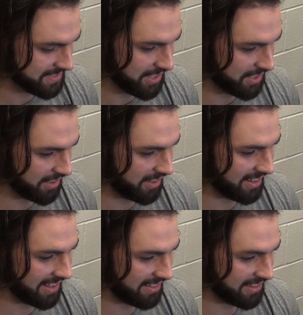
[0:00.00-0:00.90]
You
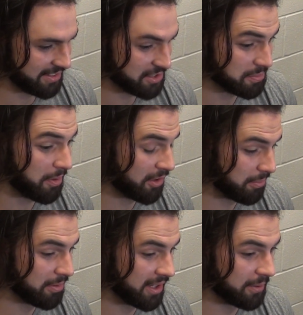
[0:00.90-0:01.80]
know, I think the smarter
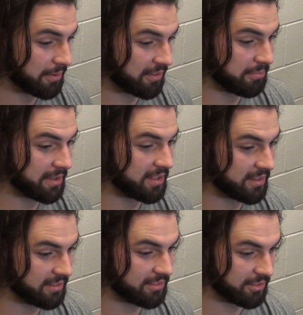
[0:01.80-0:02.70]
play would have
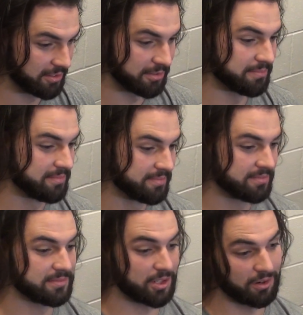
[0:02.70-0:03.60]
been to
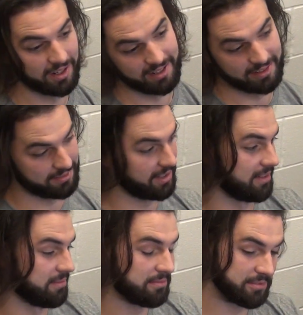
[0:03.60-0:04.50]
go ahead
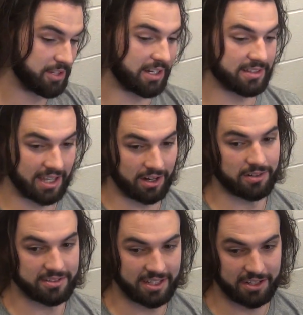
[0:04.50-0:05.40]
and check it down
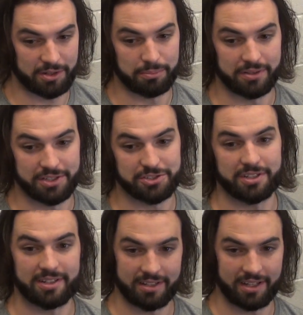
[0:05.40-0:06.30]
and take a
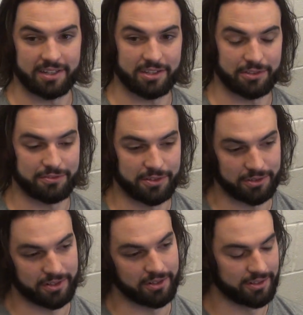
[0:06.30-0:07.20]
completion and kick the
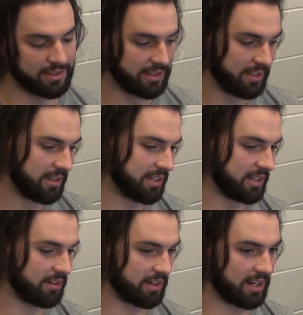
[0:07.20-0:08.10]
field goal. You
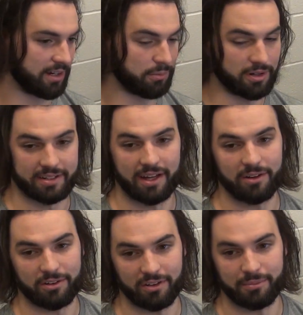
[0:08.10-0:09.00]
know, it kind of worked
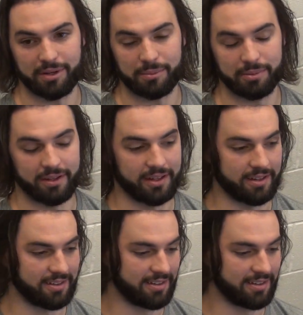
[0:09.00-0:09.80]
out. Karan made a play.